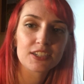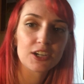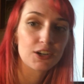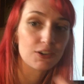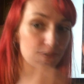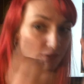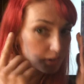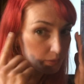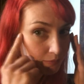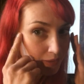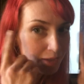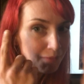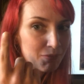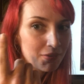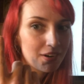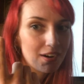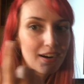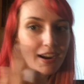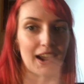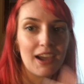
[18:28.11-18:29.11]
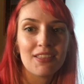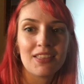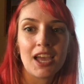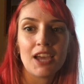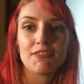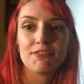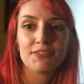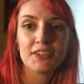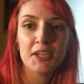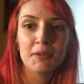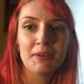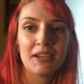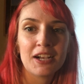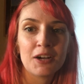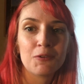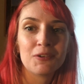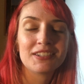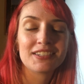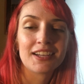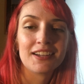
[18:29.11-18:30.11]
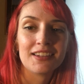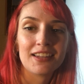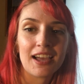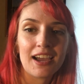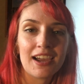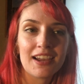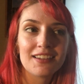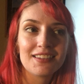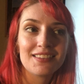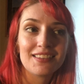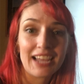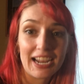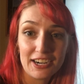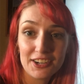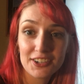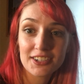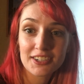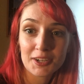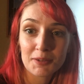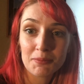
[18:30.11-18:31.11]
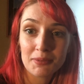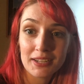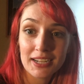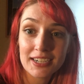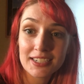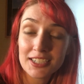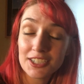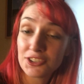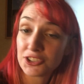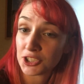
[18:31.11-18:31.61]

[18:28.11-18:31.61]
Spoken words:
or remember how that female was a lot lighter complected.